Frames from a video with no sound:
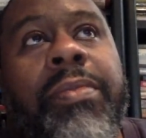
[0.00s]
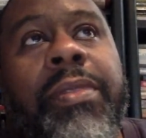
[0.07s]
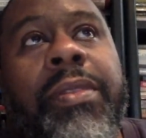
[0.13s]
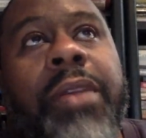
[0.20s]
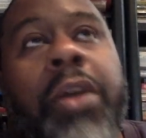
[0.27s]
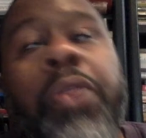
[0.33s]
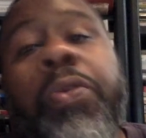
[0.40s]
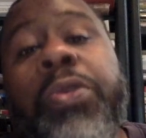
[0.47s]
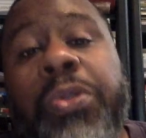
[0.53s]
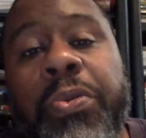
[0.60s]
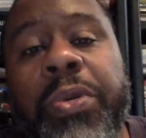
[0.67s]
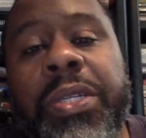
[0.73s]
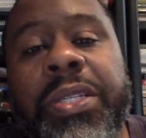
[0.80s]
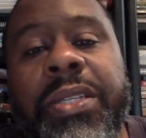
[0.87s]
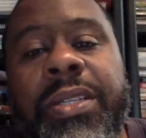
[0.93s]
other
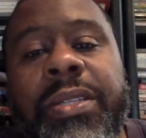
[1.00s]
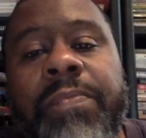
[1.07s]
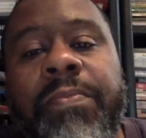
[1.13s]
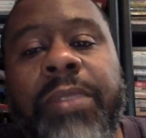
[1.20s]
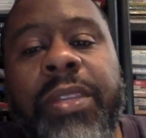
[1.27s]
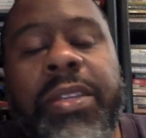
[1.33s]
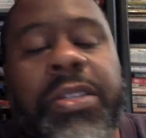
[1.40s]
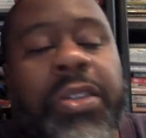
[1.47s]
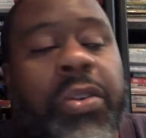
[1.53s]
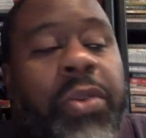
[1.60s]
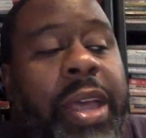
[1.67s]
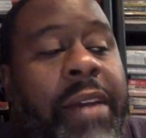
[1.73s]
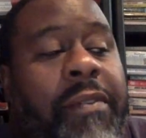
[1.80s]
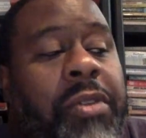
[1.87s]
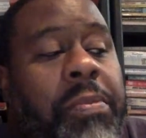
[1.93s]
sources. So
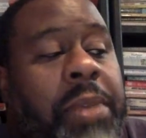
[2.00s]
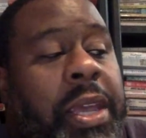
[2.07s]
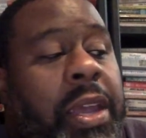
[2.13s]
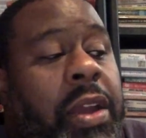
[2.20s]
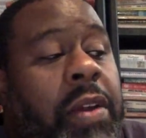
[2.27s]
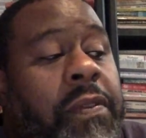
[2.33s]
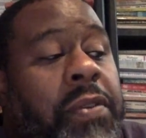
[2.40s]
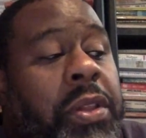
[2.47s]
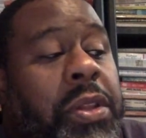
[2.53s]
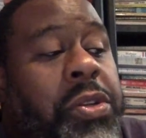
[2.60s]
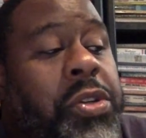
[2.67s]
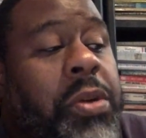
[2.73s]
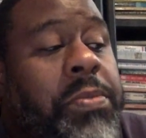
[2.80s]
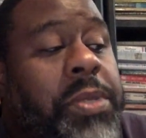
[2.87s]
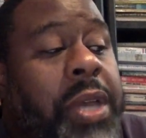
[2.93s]
we have to be careful in
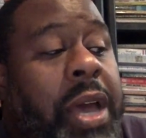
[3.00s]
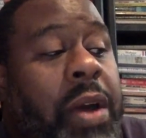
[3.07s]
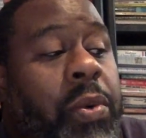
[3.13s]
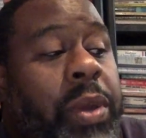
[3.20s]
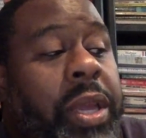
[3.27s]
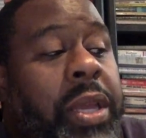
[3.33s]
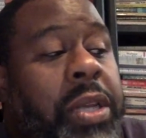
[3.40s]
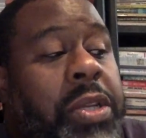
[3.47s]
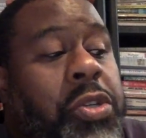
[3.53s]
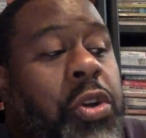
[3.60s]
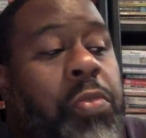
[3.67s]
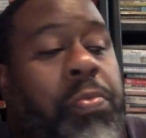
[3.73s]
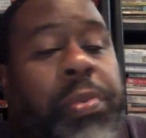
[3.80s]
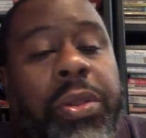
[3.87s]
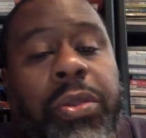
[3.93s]
terms of how we
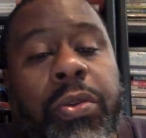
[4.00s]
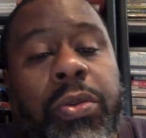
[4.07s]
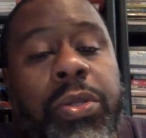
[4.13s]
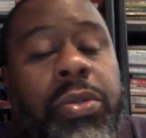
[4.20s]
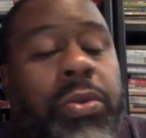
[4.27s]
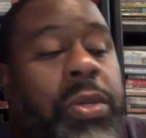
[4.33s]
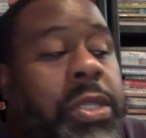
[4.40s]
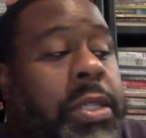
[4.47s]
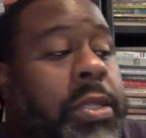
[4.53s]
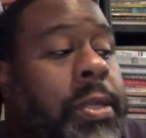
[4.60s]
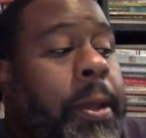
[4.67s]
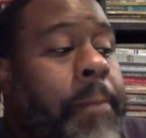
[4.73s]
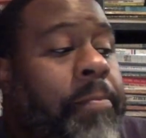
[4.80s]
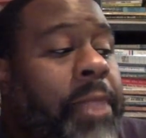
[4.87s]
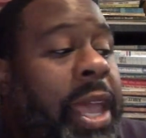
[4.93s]
interpret those sources,
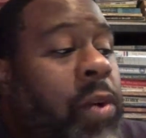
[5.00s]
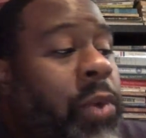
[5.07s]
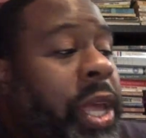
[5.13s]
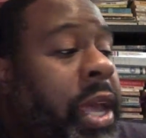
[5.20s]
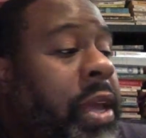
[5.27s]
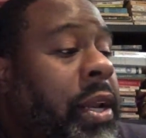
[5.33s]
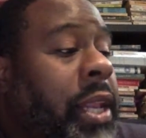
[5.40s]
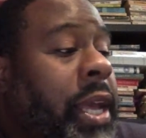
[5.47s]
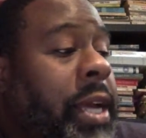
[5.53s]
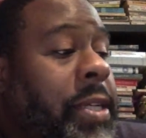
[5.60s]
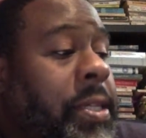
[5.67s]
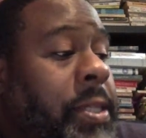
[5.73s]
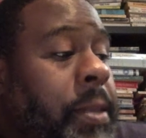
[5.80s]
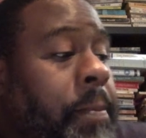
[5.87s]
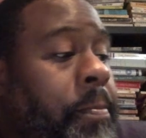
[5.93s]
how we
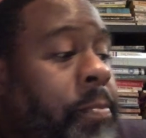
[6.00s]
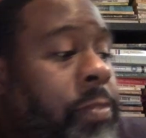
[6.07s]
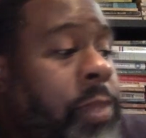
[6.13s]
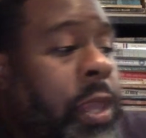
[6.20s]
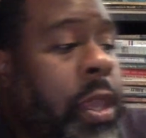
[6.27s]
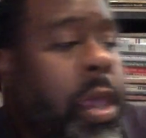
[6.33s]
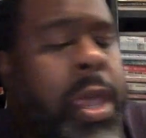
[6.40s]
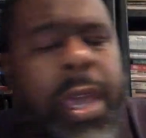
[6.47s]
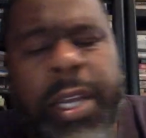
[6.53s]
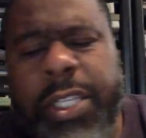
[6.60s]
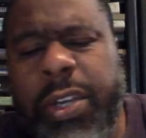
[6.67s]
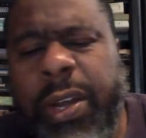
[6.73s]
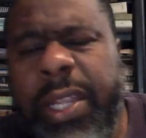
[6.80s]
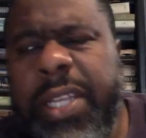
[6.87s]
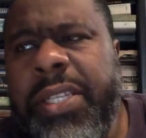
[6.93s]
analyze them. So
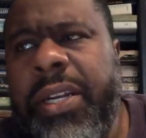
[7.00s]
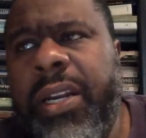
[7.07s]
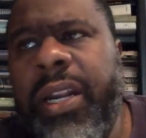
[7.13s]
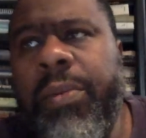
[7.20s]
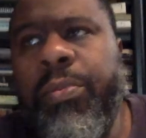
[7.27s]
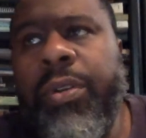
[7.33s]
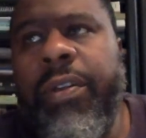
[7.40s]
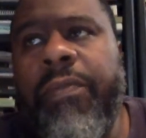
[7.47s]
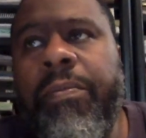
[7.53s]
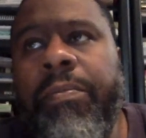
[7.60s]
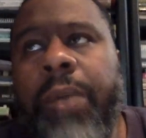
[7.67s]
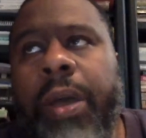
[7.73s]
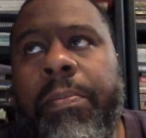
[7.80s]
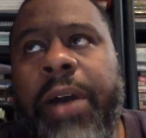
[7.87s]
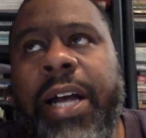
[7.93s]
I listed a number
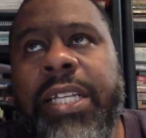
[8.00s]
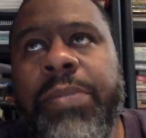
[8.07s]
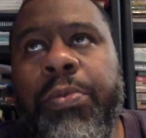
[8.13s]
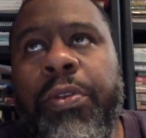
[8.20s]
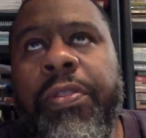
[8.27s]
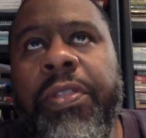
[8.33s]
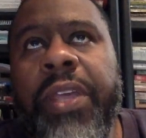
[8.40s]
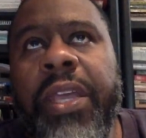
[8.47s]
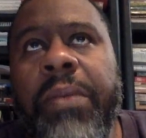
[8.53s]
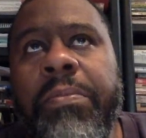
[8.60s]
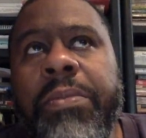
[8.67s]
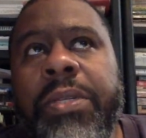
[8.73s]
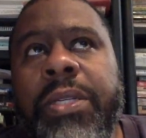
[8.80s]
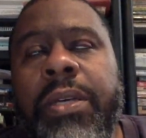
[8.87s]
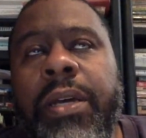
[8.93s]
of possible
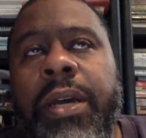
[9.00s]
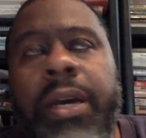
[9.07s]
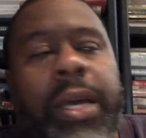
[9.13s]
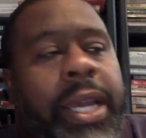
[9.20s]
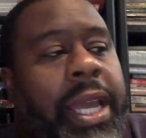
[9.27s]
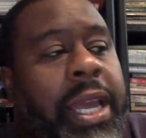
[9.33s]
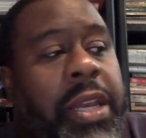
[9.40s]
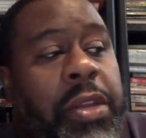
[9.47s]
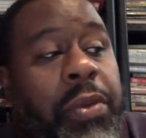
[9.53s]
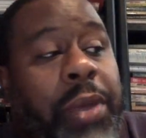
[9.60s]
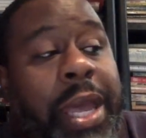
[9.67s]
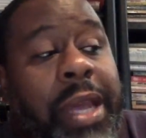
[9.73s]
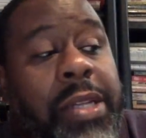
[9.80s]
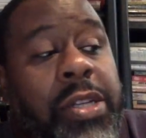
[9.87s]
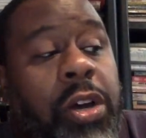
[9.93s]
themes. Again, you
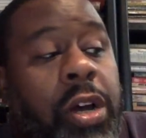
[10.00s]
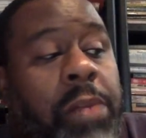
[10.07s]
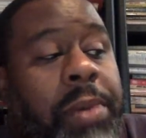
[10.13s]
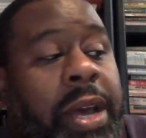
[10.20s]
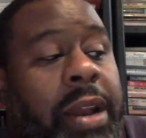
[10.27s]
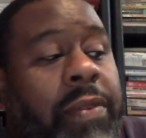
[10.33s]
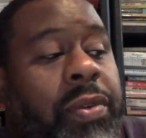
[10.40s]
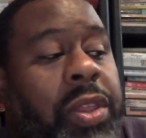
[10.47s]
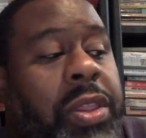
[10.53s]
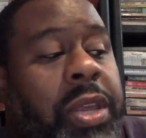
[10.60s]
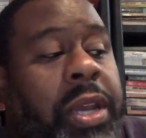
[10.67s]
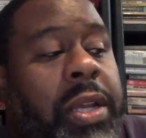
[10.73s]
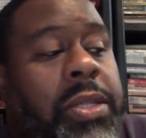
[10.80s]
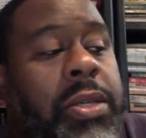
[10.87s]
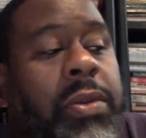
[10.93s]
can't talk about
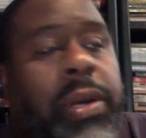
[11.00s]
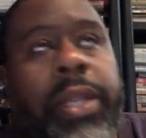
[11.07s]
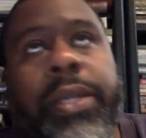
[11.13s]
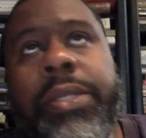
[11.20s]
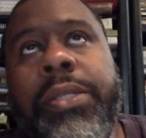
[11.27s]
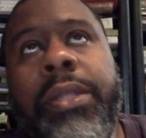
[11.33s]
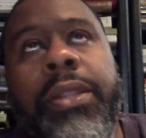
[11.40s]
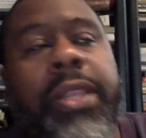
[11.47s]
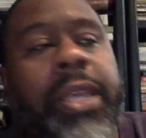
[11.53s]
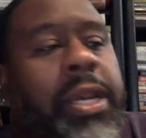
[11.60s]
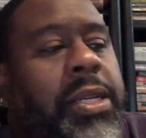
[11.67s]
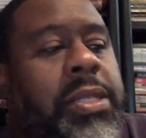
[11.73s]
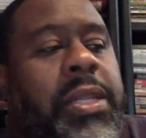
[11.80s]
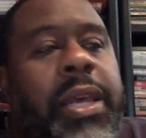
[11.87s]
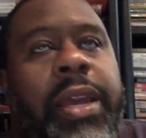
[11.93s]
everything, so I listed
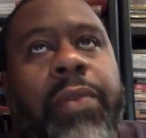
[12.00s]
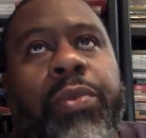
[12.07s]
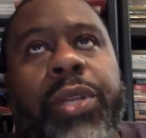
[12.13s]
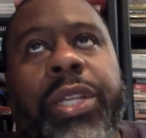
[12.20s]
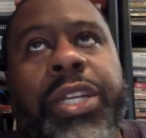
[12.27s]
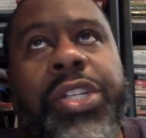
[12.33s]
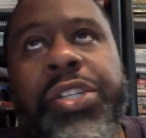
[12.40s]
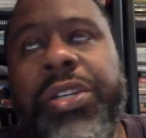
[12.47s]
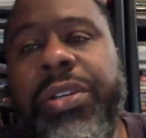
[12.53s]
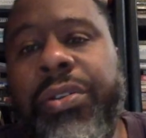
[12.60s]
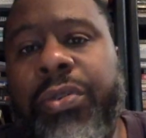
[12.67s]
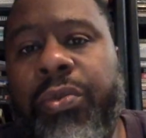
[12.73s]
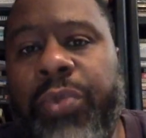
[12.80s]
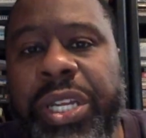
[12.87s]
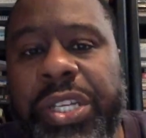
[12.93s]
things like religion, or
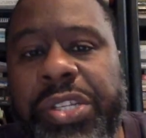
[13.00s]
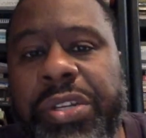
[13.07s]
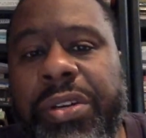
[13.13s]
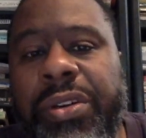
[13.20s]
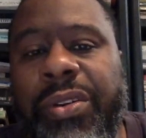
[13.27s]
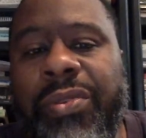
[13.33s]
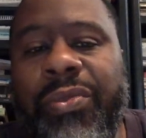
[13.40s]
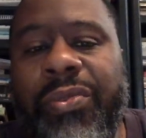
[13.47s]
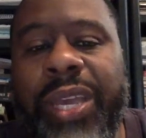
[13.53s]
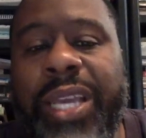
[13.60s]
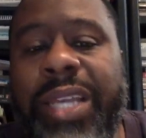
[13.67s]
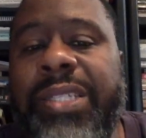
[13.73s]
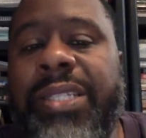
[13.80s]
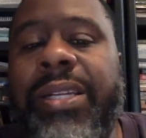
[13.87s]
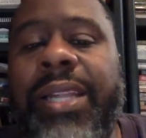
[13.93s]
region, or
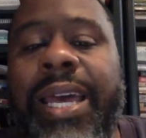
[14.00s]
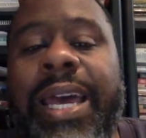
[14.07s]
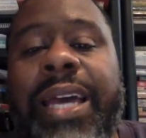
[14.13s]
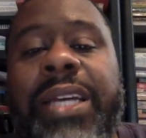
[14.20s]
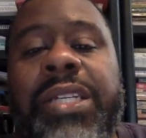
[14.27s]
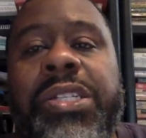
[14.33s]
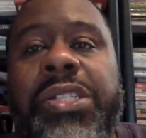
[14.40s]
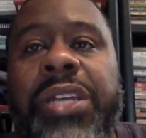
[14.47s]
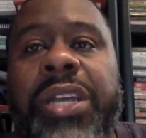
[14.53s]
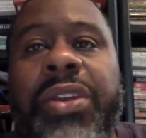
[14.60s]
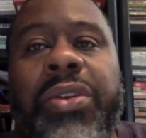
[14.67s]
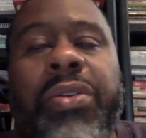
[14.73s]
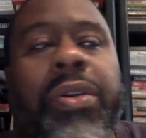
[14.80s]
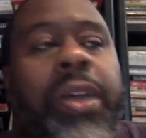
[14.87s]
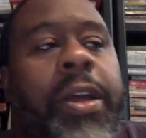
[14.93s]
race, class,
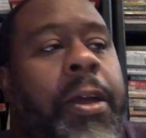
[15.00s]
gender,